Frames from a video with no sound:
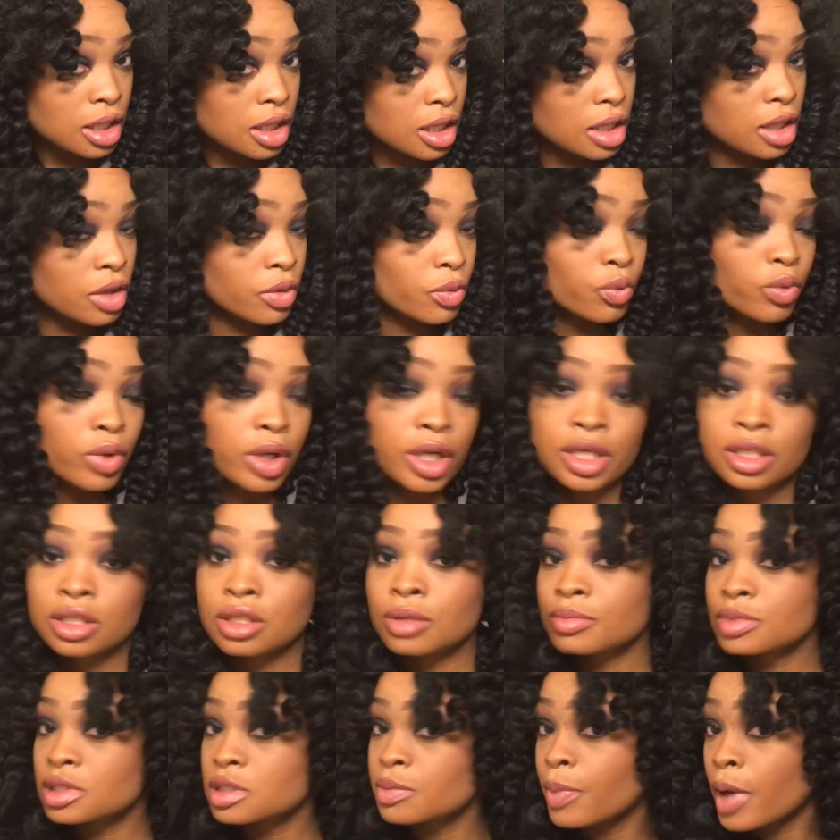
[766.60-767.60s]
in
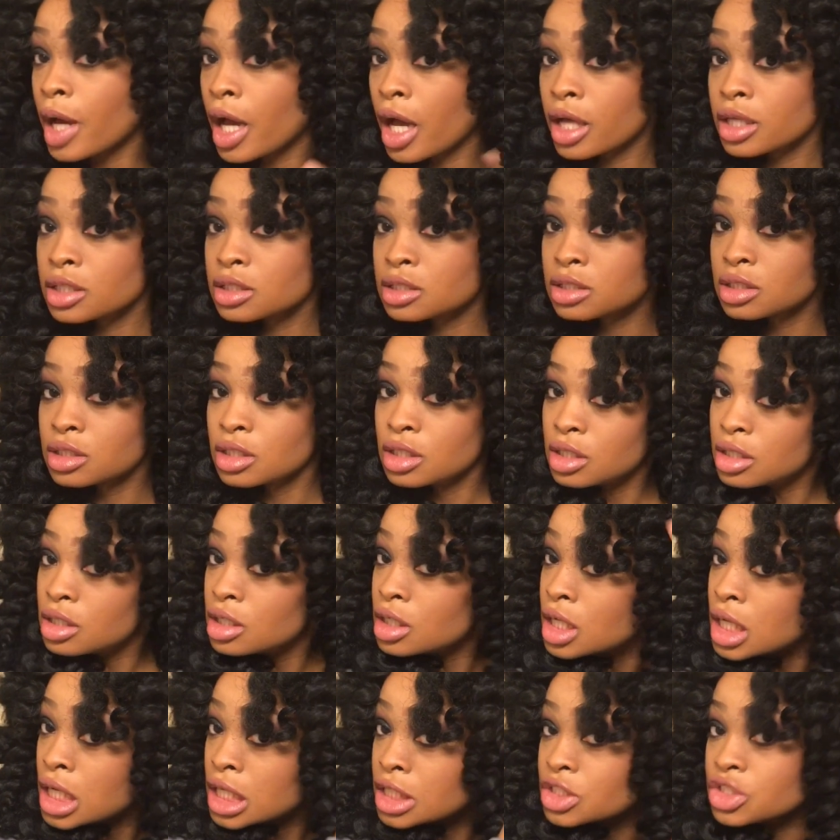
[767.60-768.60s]
random spots
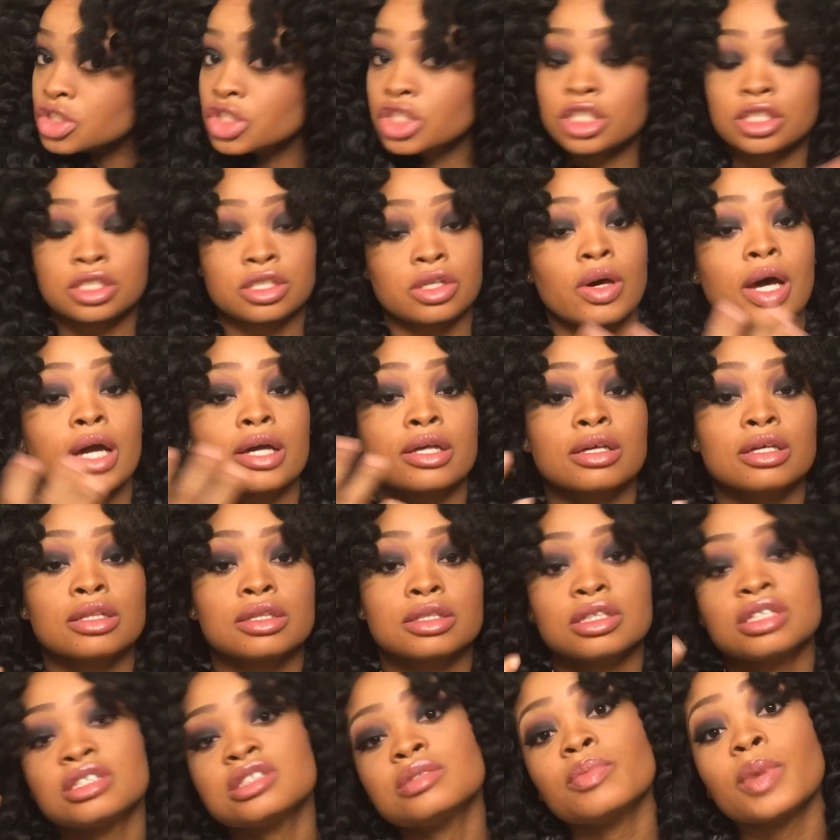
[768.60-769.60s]
just so I can get
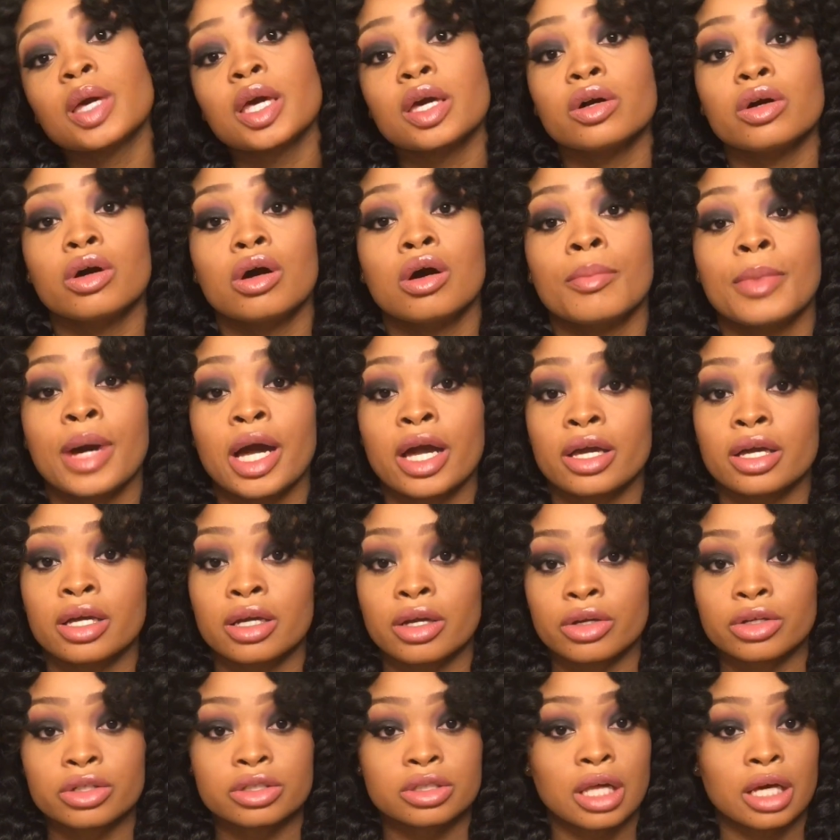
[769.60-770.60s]
the smell on my
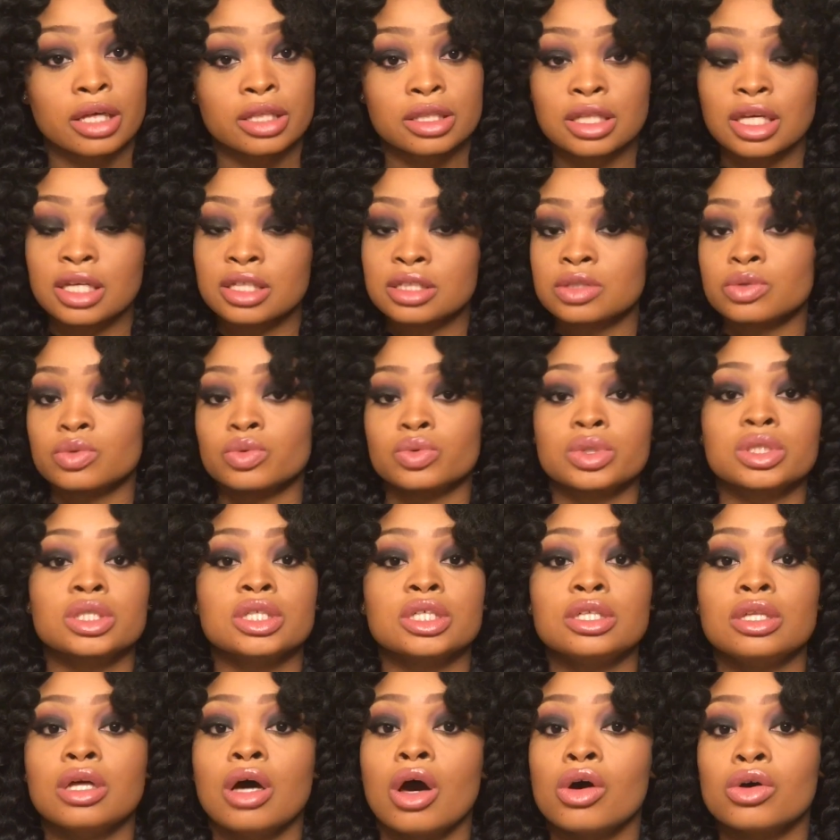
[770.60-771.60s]
hair. Like, that's
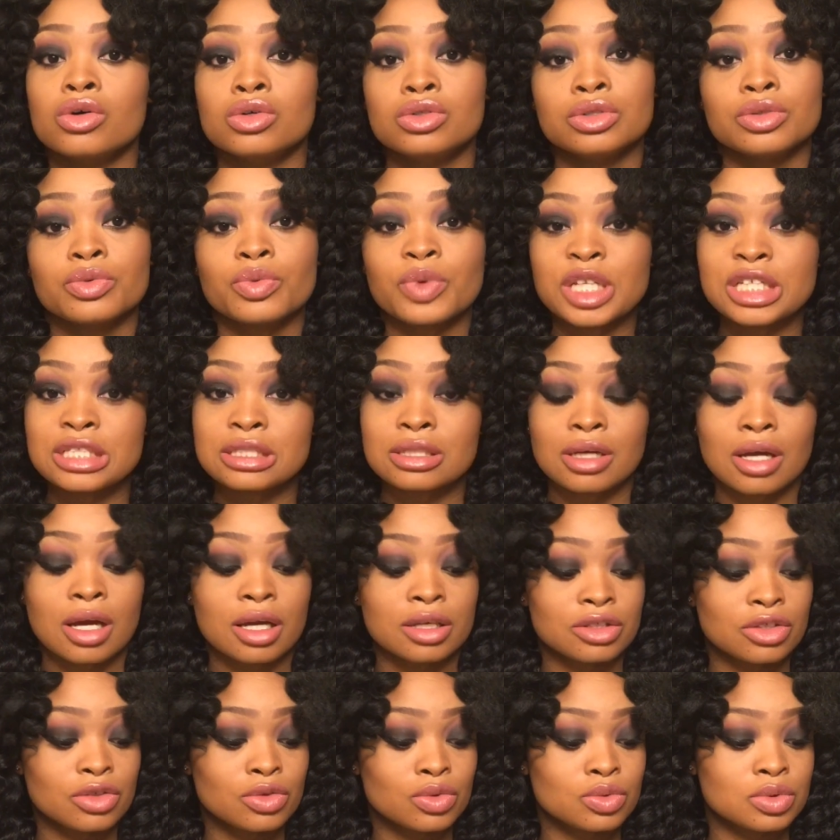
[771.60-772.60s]
really the only reason I
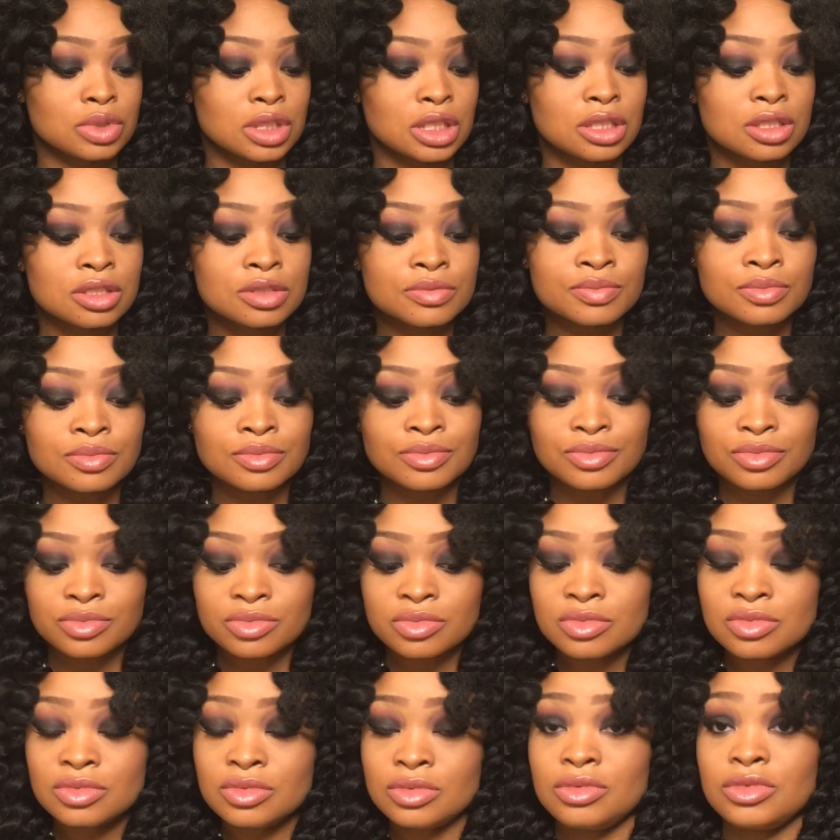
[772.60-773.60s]
use it.
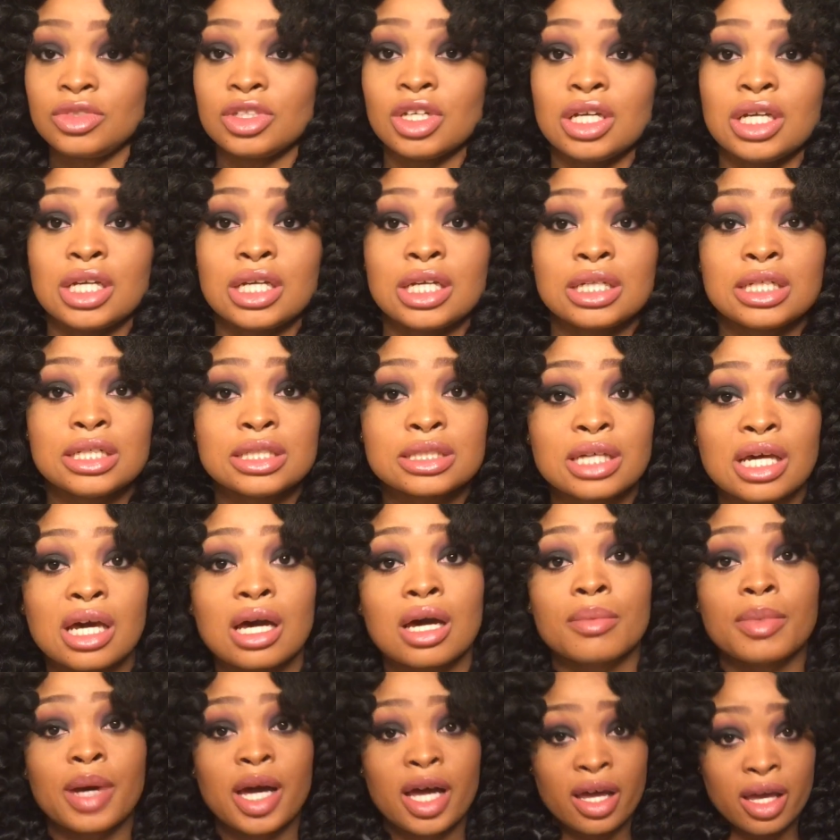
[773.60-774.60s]

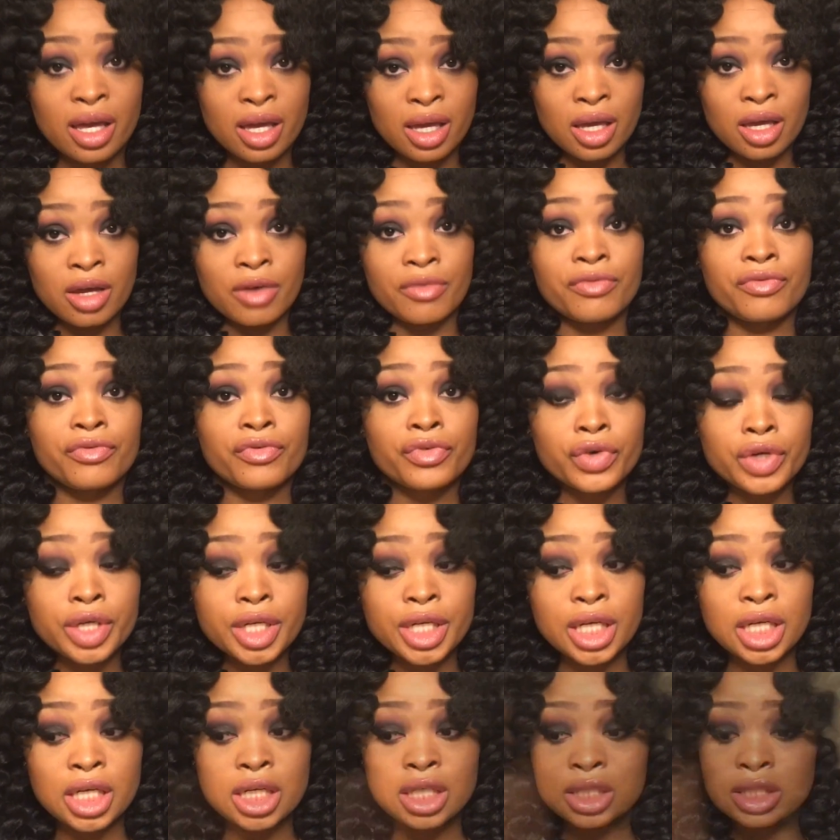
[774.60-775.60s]
Anytime I have
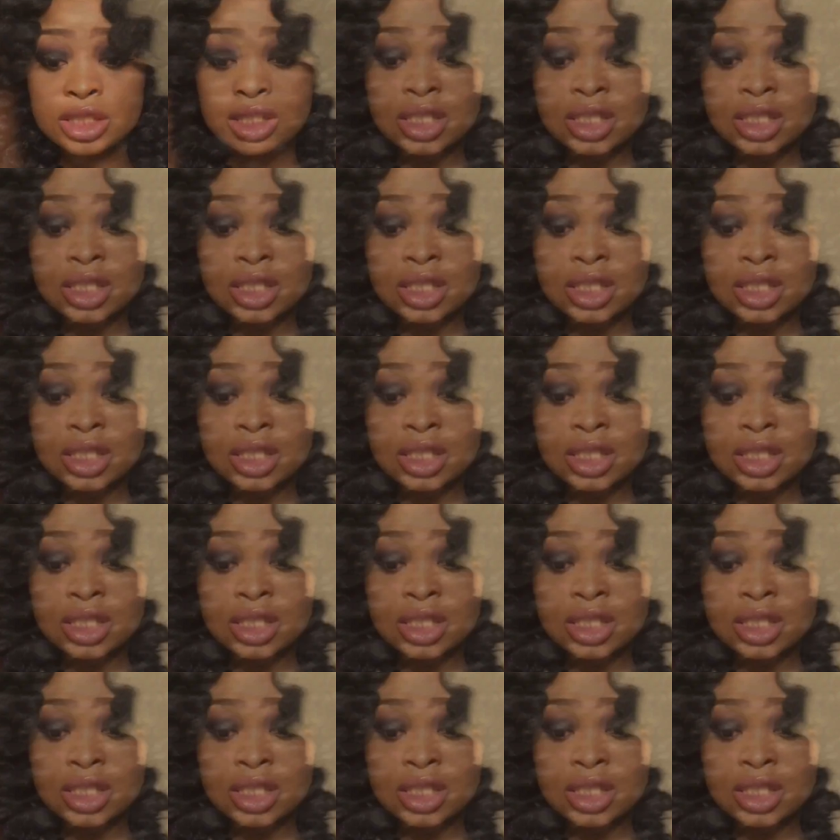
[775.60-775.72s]
frizz,